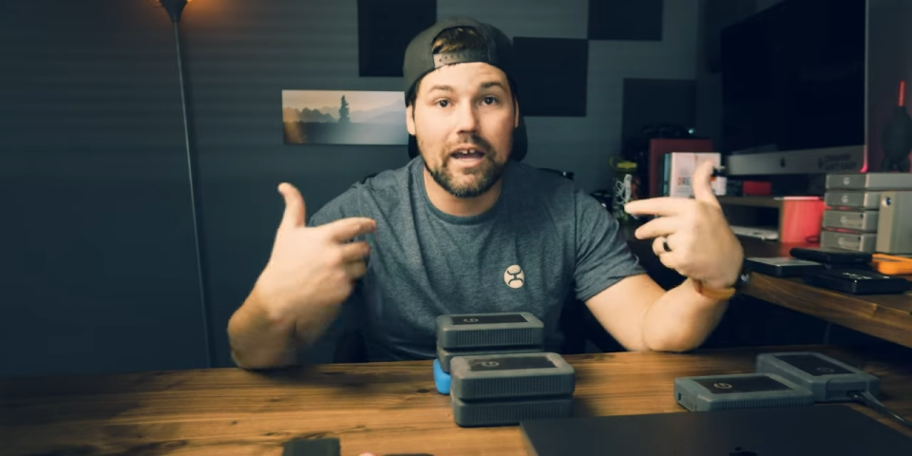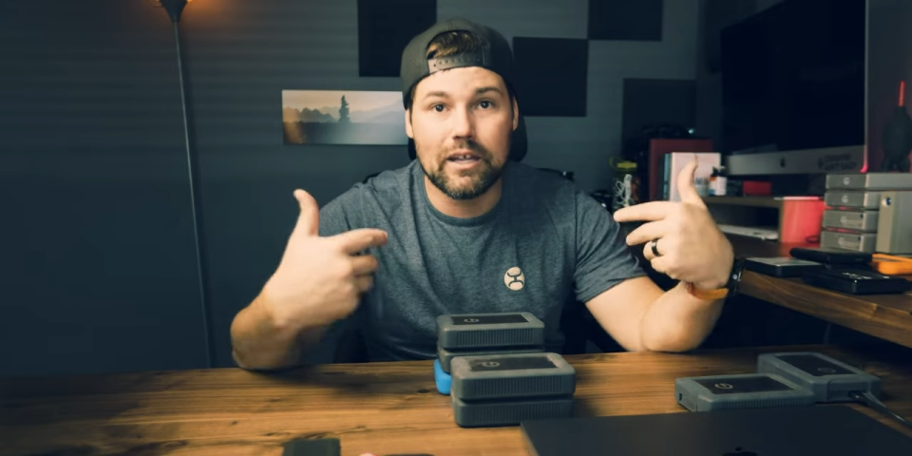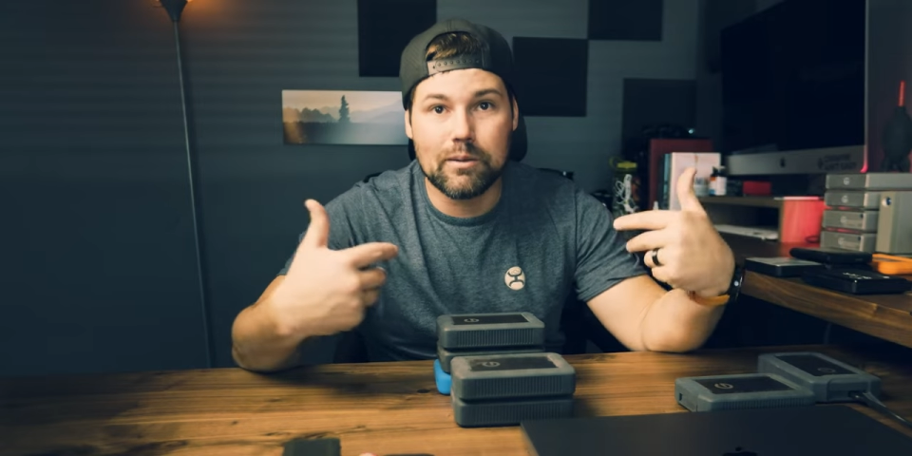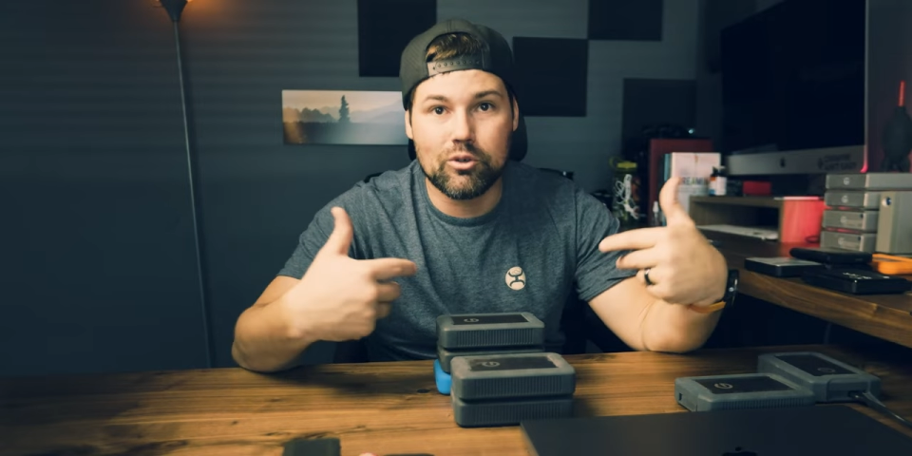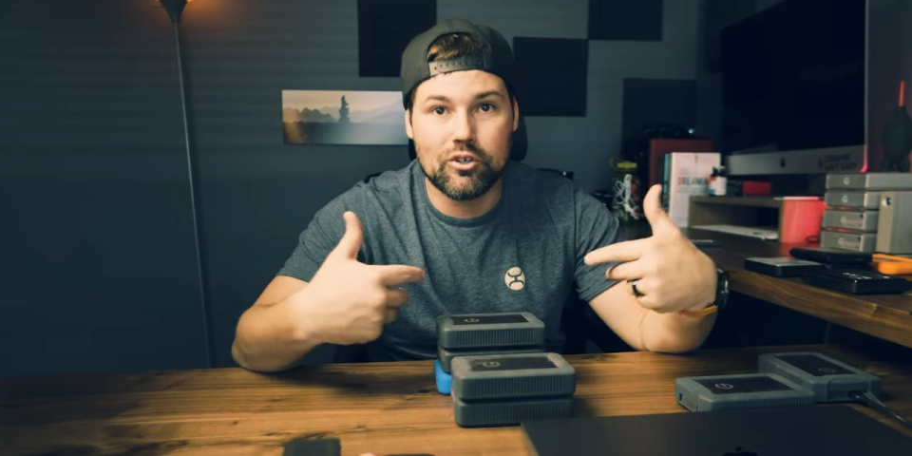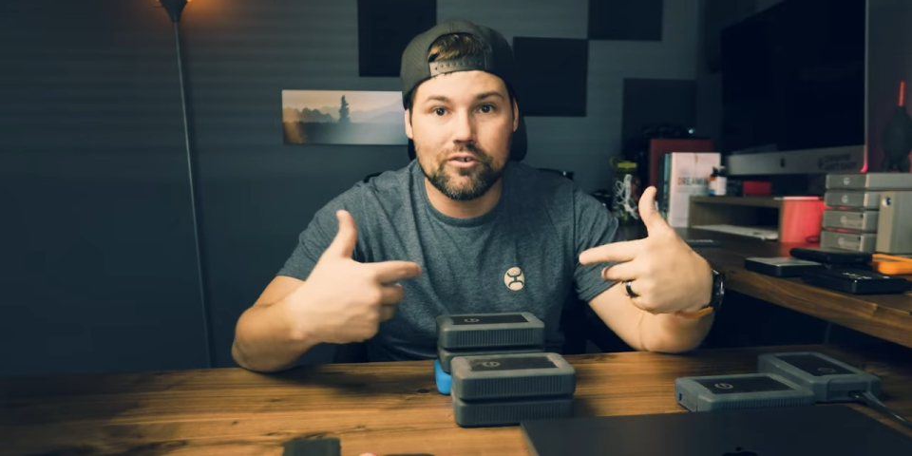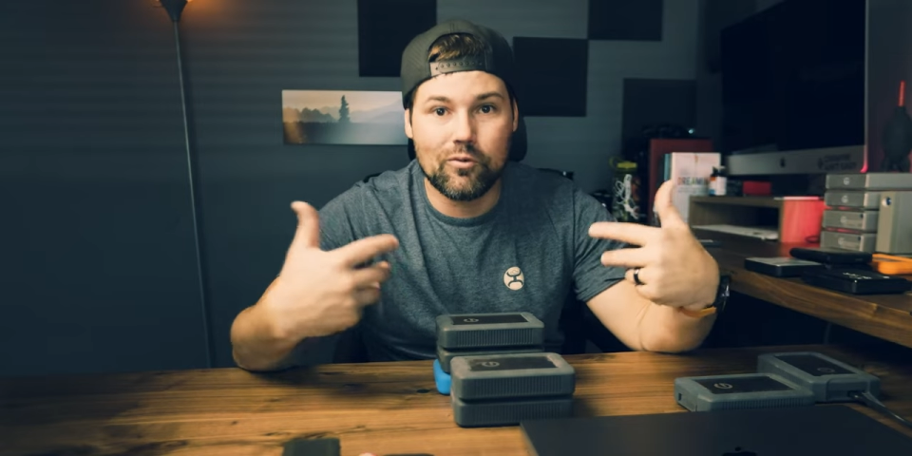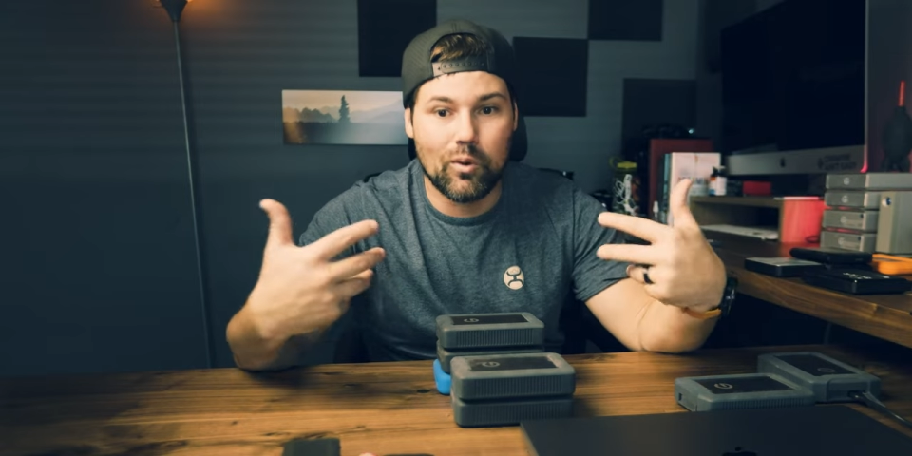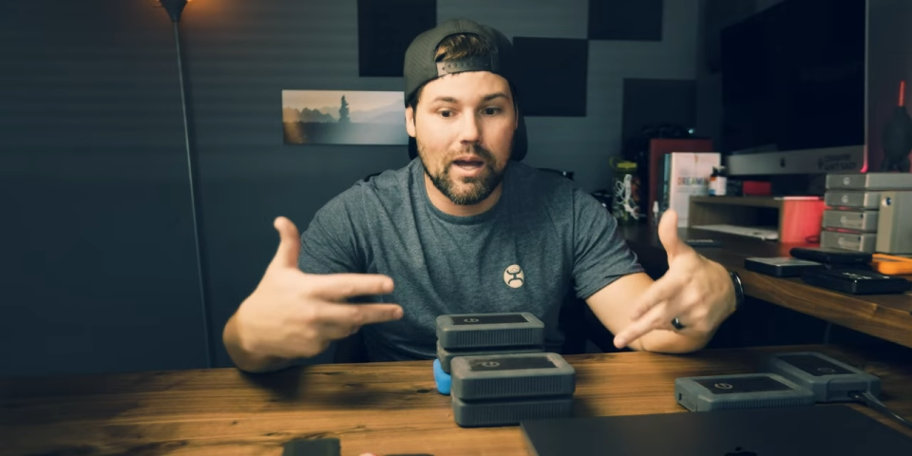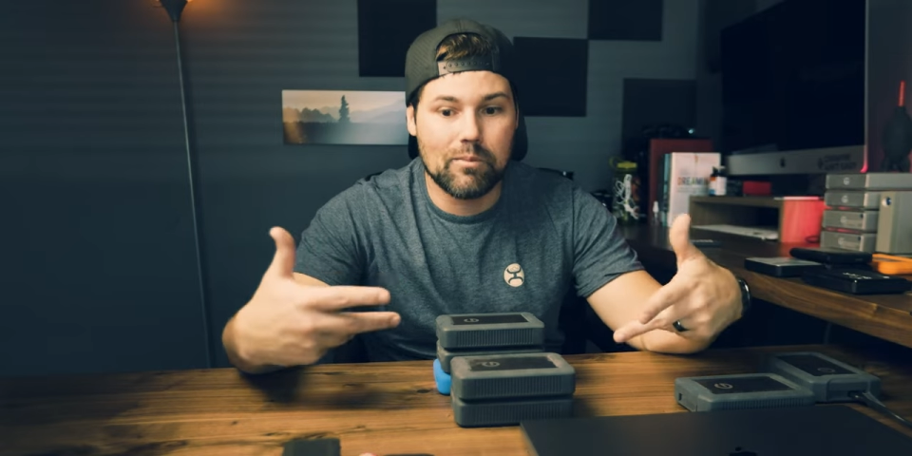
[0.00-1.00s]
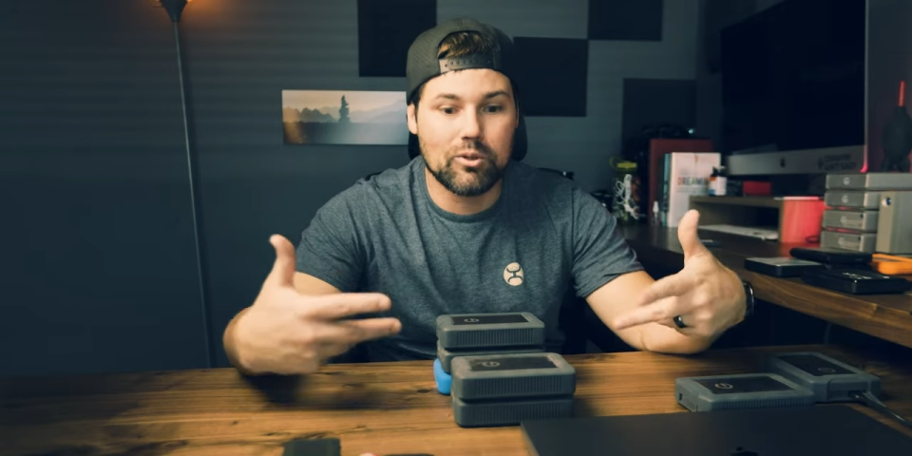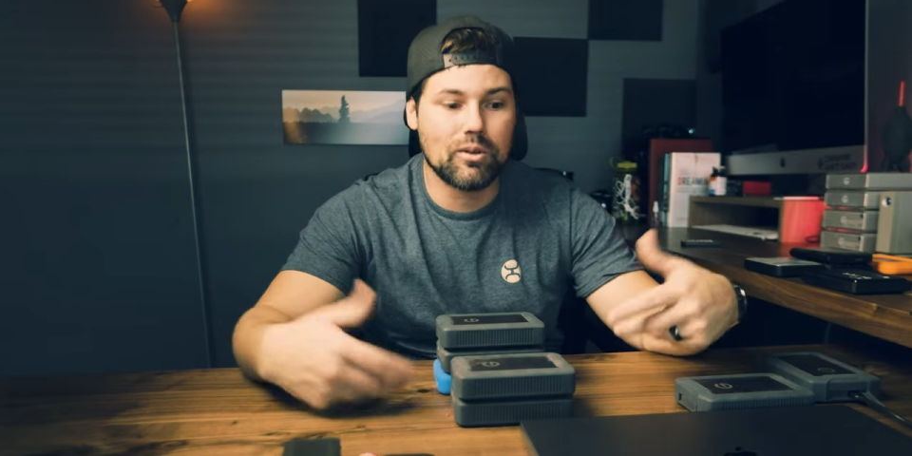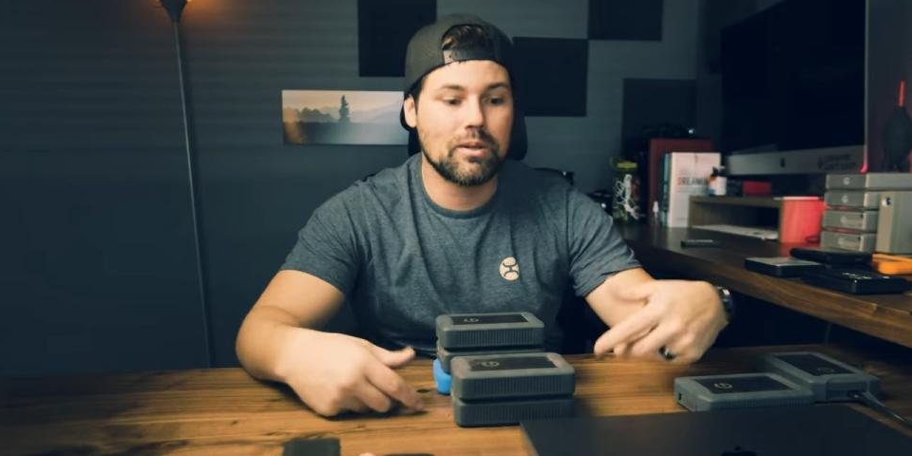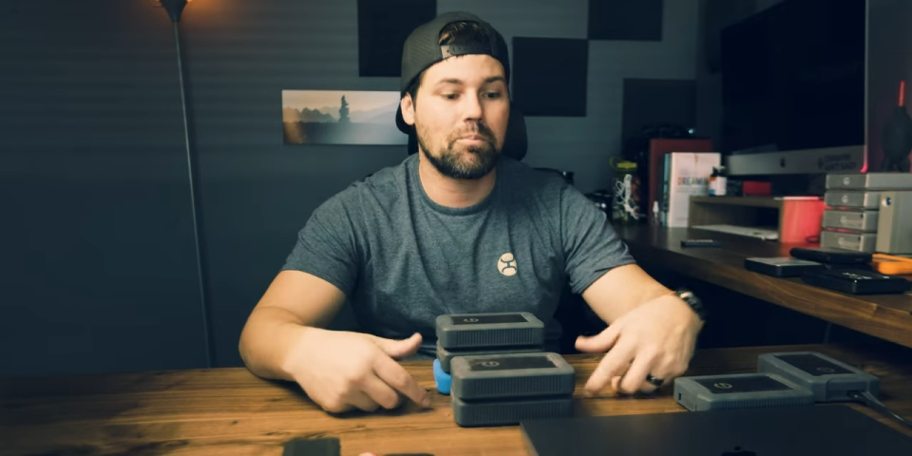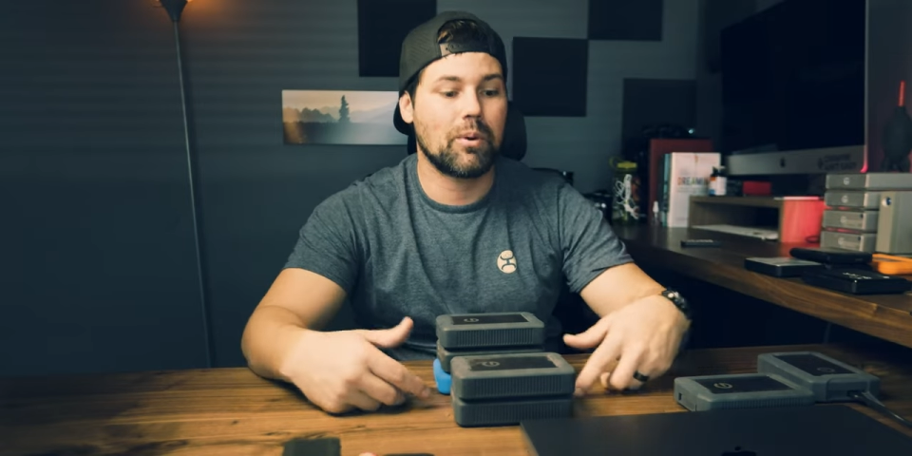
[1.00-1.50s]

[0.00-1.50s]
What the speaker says: I can improve what I'm doing,